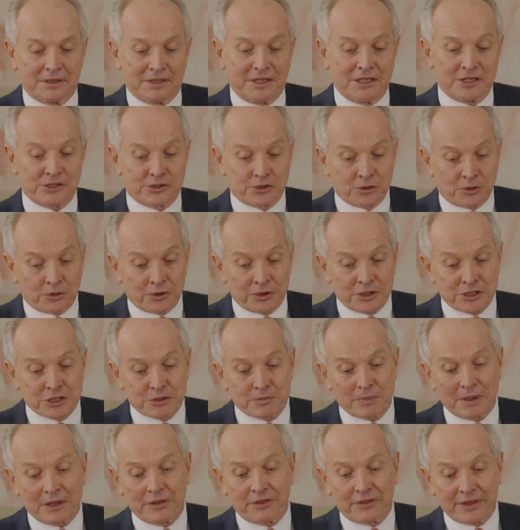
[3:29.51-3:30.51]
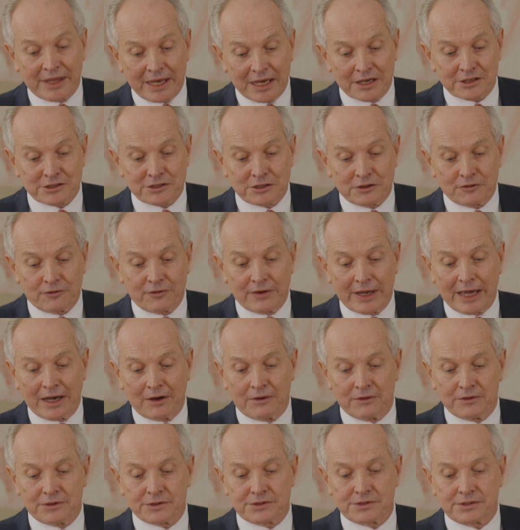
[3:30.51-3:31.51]
Historians spend thousands of
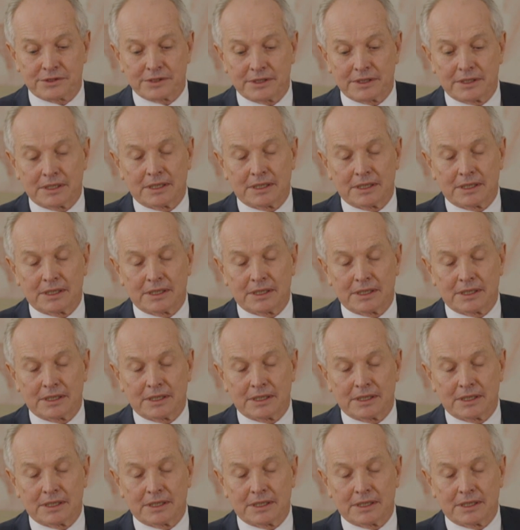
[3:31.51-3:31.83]
hours